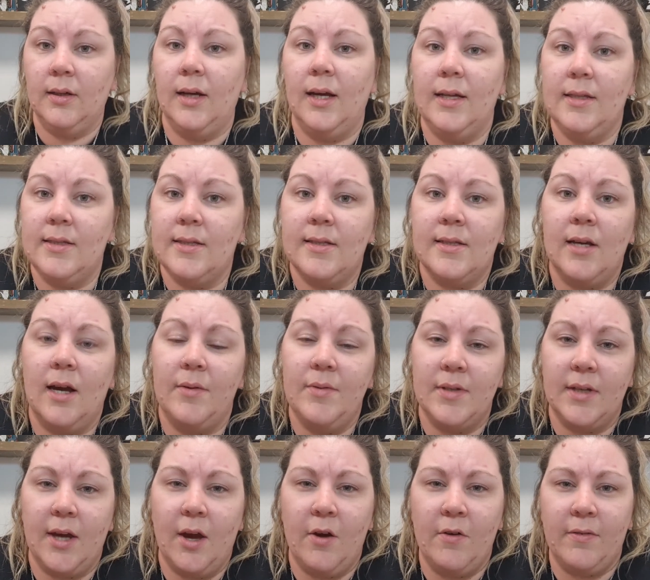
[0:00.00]
It's time
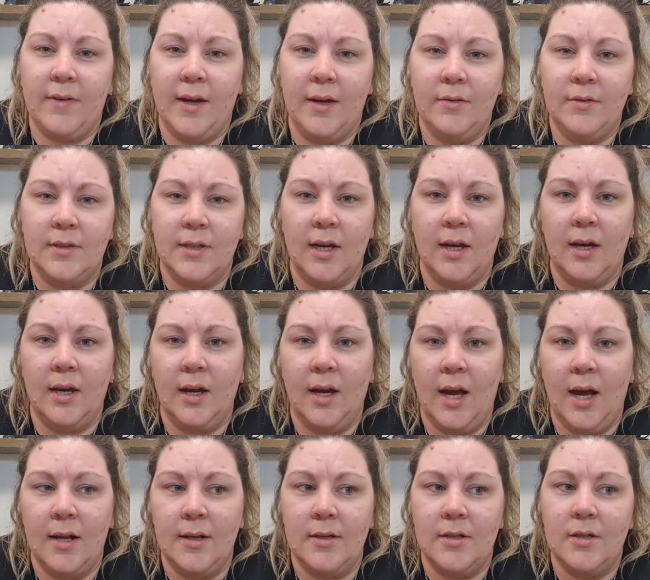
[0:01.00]
to get off kilter
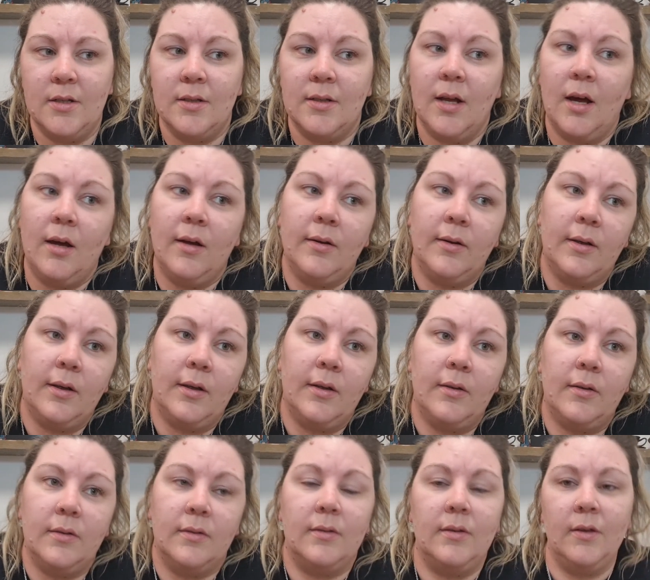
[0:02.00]
and start.
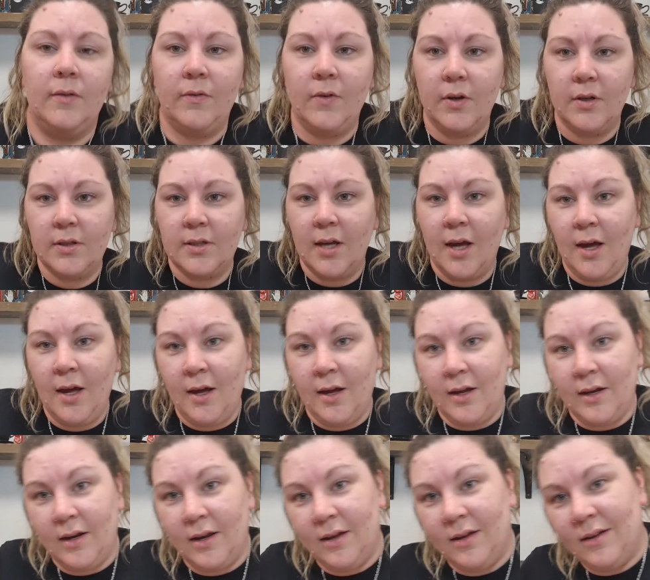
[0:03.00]
You've got to
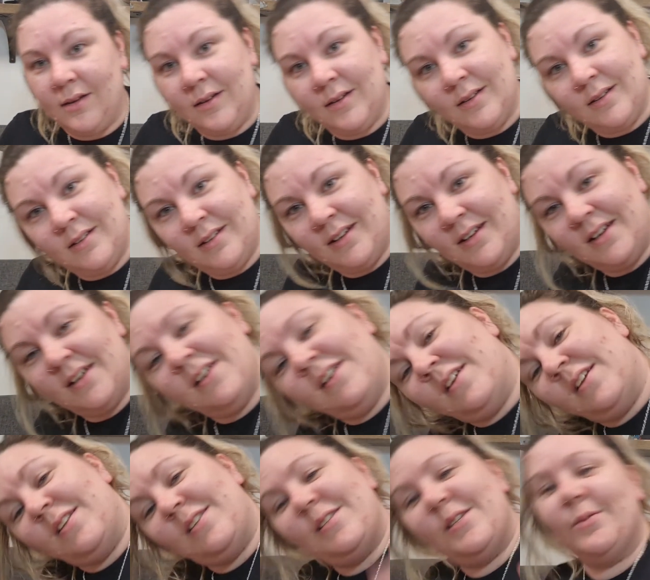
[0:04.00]
turn
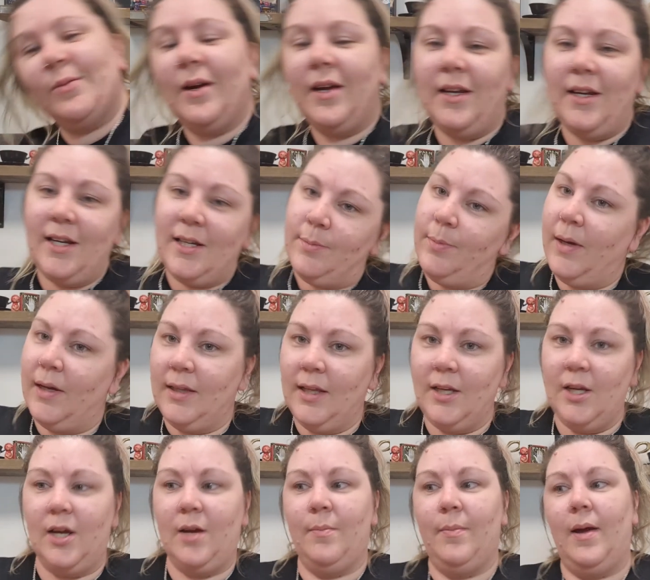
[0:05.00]
to where you need to be, and
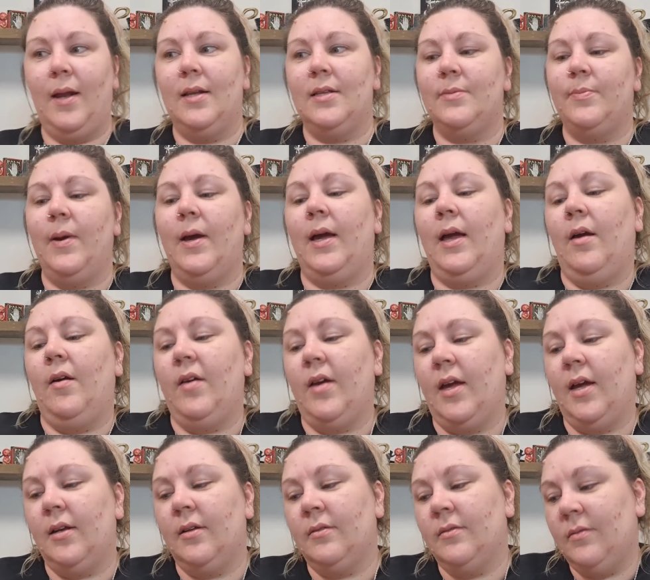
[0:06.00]
then you can balance back out
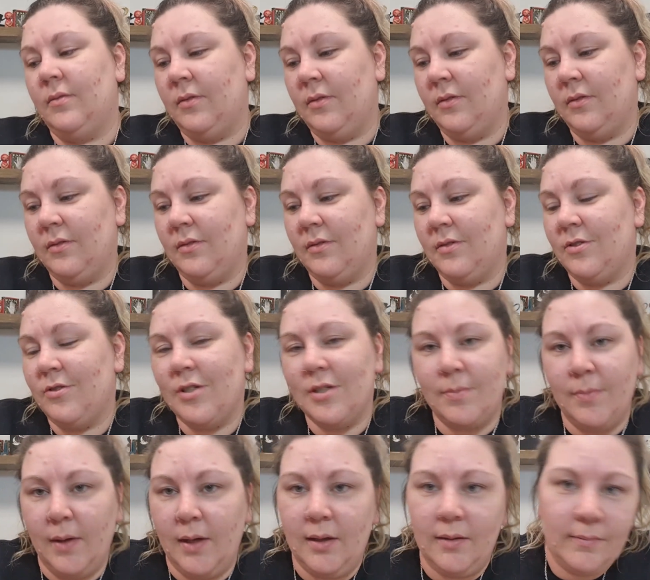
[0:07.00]
again.
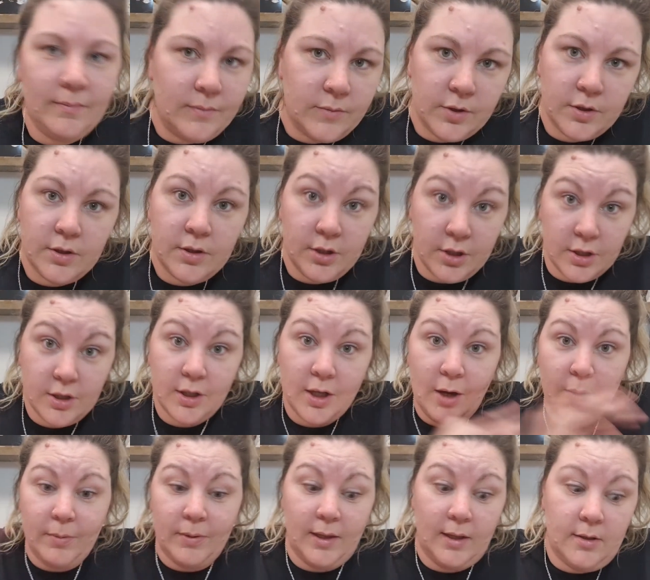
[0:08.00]
Trust me. Just
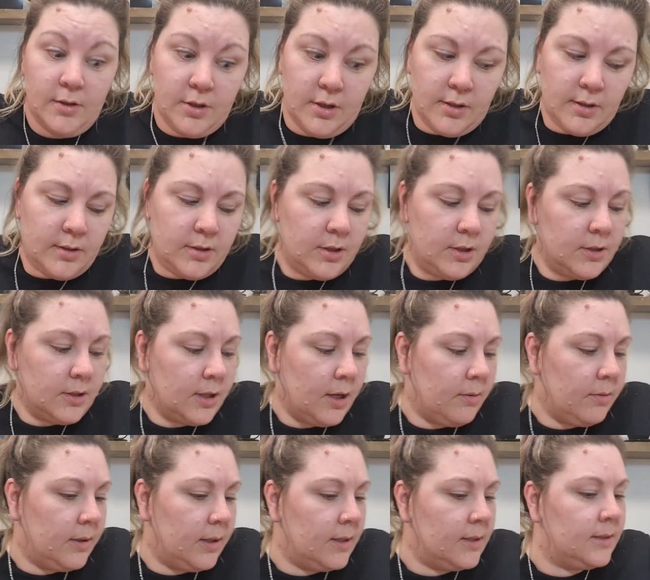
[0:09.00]
go with it. Just
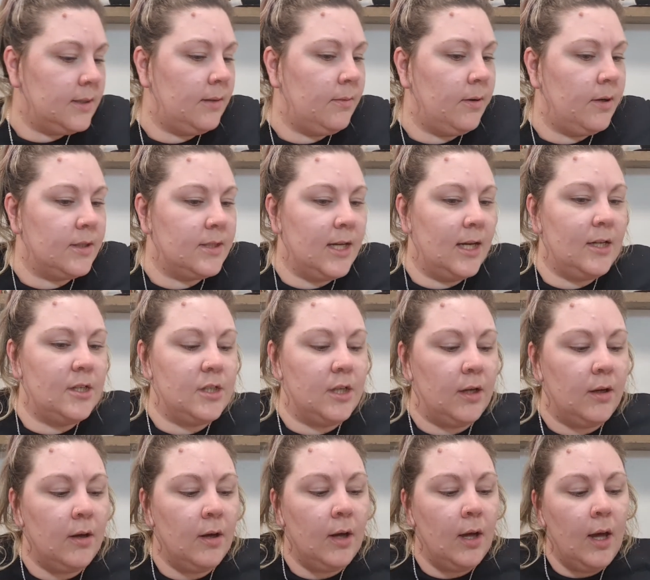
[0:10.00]
go with it. See where it takes
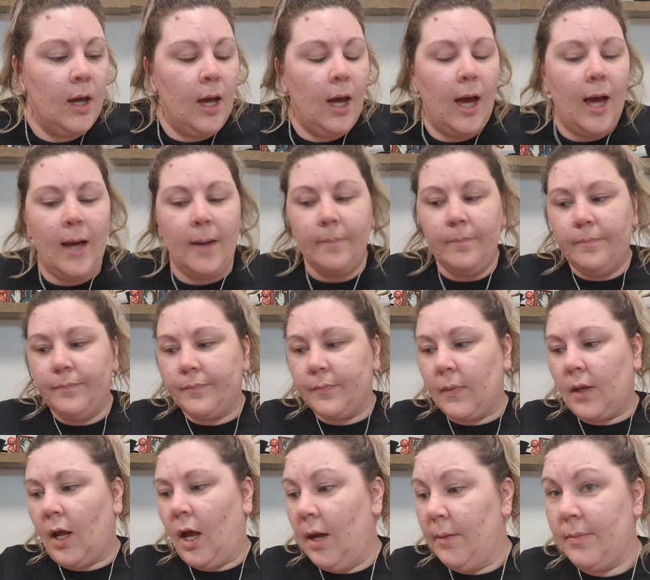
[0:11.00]
you.
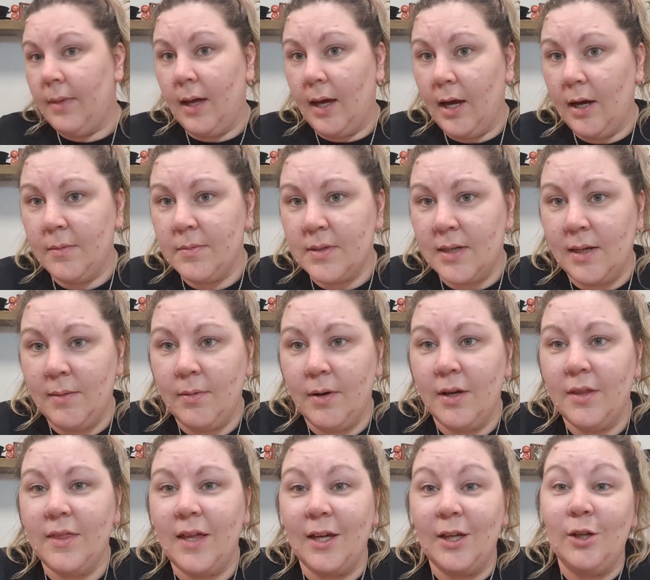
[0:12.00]
Hope that helps,
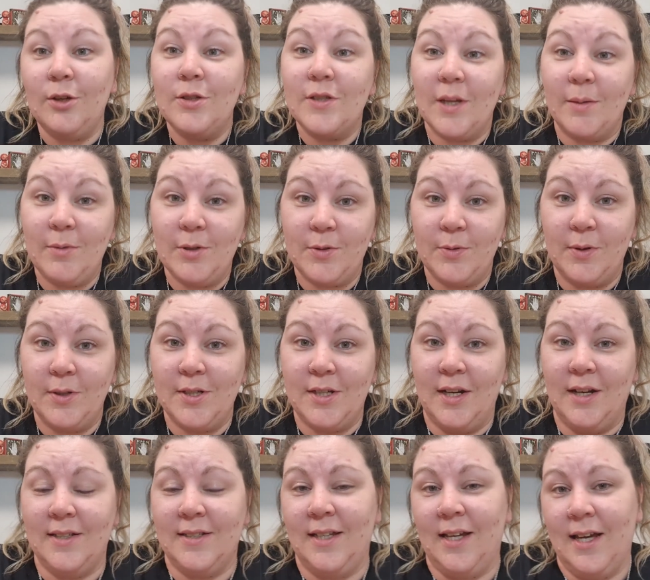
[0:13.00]
Libra. Thank you so much for
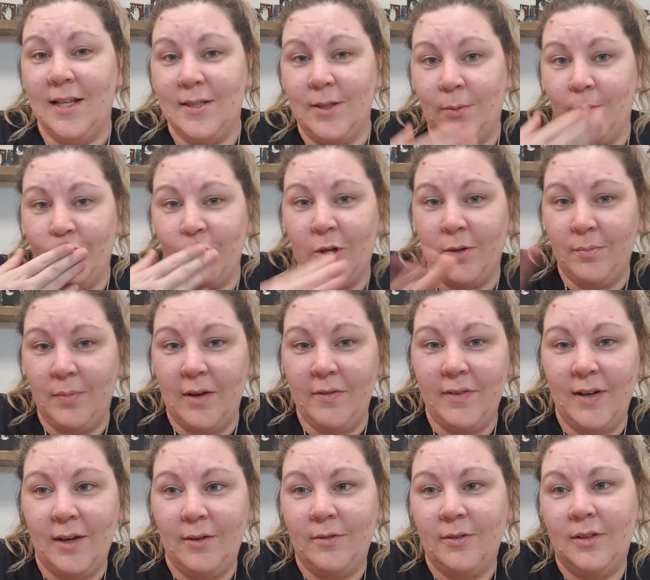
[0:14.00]
watching. I'll see you again soon. Bye
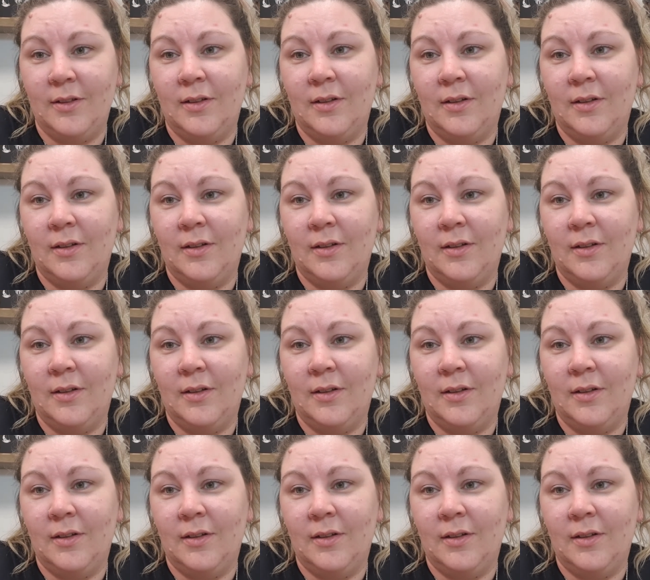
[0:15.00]
for now.